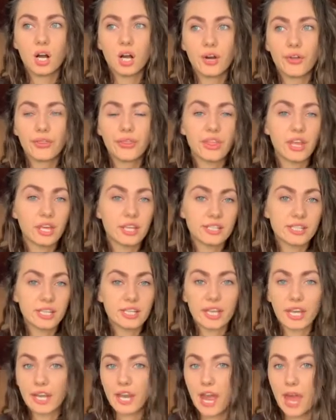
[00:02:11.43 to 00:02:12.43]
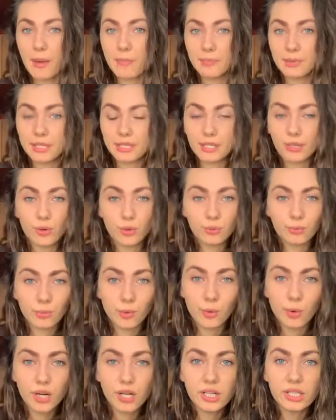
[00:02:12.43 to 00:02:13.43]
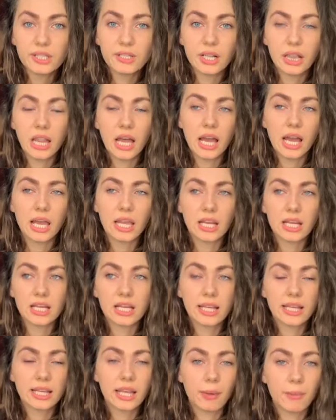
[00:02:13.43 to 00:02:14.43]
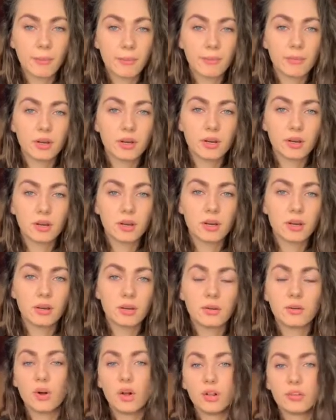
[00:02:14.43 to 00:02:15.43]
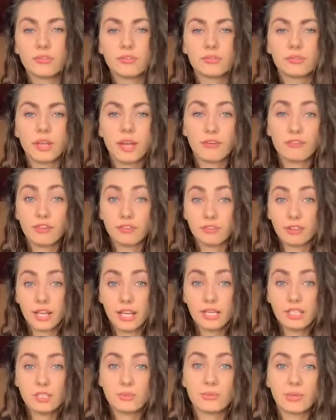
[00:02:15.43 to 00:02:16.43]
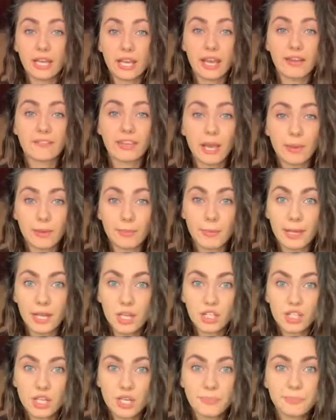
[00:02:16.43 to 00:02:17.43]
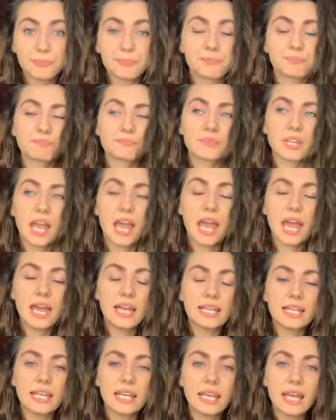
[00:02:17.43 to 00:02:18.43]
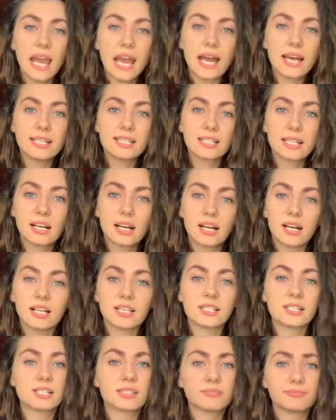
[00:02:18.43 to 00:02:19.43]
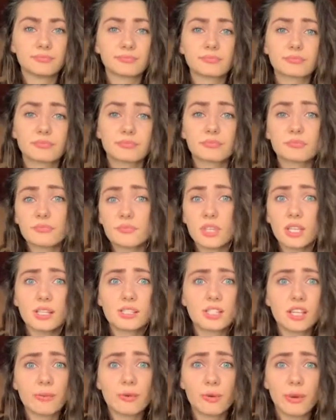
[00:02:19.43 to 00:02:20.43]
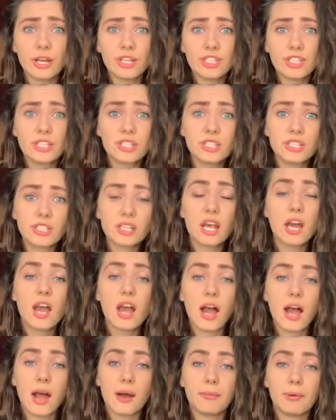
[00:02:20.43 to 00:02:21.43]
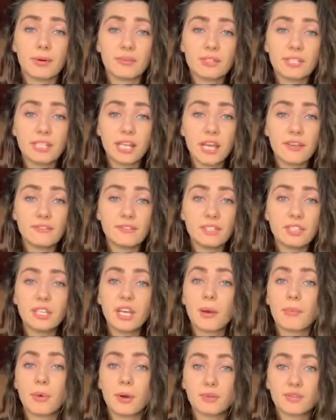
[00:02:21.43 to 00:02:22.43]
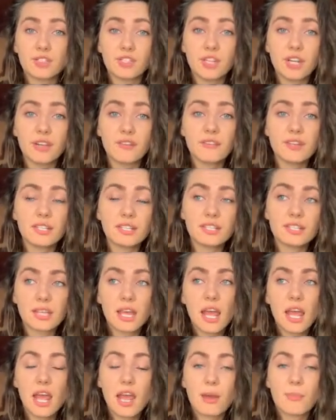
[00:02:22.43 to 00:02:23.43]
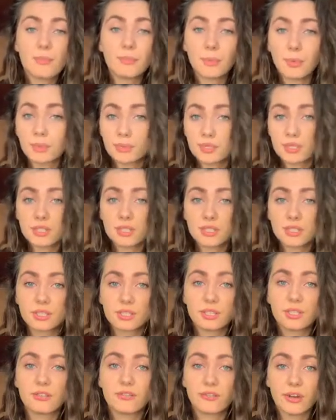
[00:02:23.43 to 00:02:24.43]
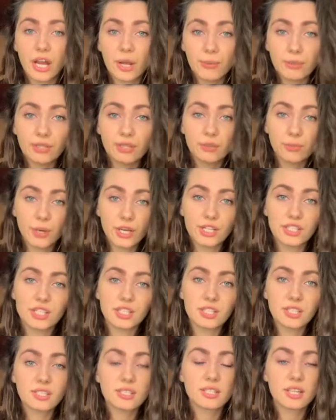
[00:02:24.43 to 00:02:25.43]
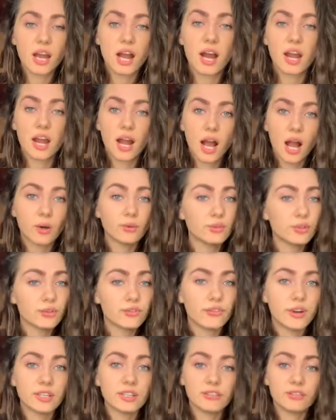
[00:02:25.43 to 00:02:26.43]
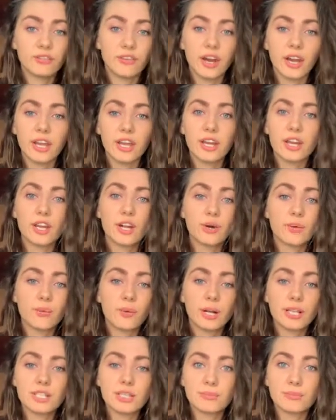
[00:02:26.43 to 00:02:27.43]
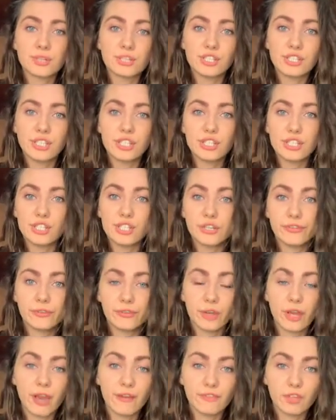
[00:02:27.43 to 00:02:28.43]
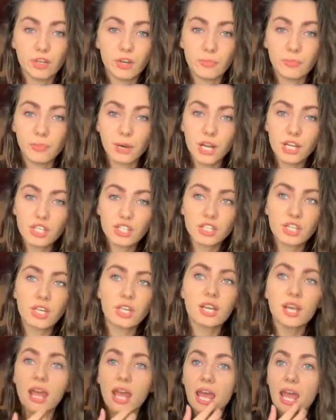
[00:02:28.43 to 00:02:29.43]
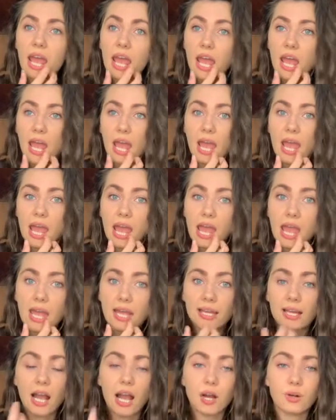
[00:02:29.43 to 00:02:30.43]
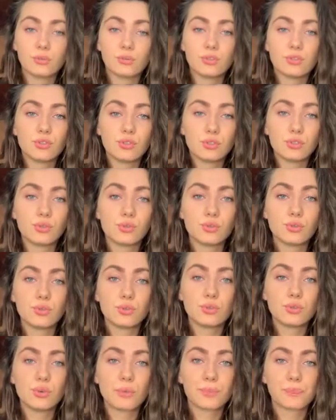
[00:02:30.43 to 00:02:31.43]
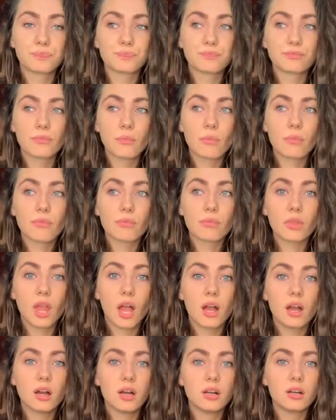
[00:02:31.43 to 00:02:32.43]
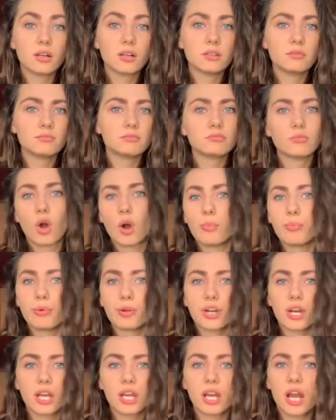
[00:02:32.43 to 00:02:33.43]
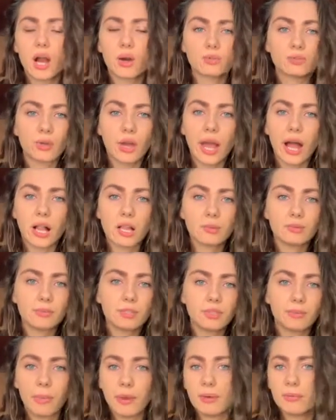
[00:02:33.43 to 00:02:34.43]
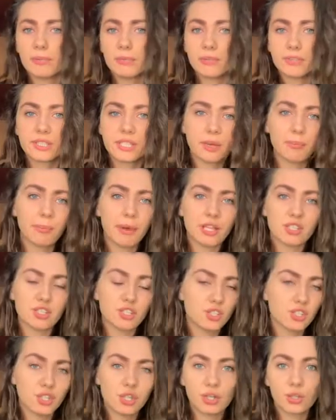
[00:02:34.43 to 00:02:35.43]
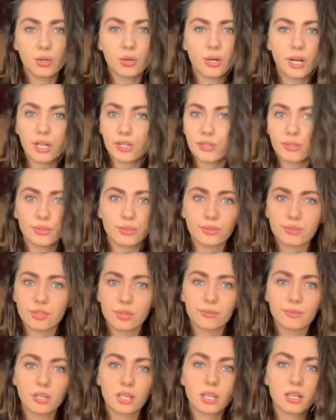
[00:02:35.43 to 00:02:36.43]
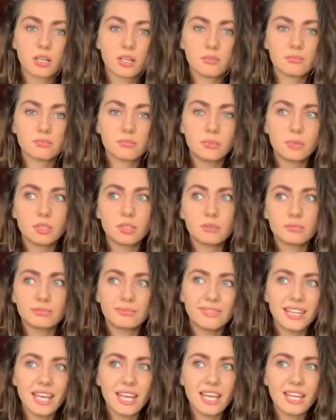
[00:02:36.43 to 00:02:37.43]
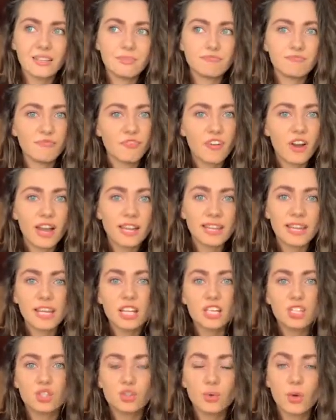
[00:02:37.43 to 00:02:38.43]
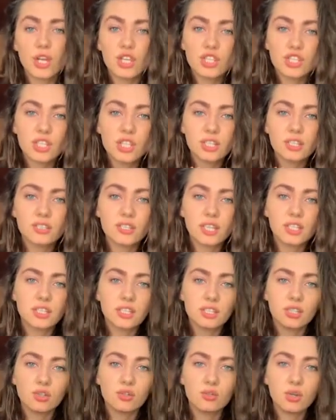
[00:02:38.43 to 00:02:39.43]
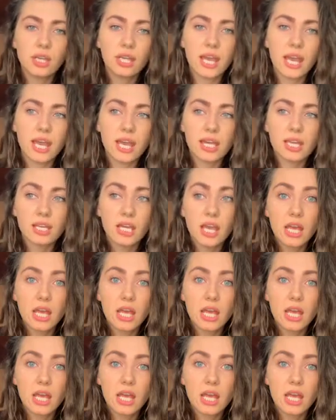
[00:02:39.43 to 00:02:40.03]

things that can happen on board, like cabin, every flight we have cabin manager, and he asks us some questions about safety, about service. Most frequent questions are: how do you fight the fire, what's the procedure if you have decompression, and how to operate, how to help the sick passenger, or I don't know, something. Well, they find any situation that you can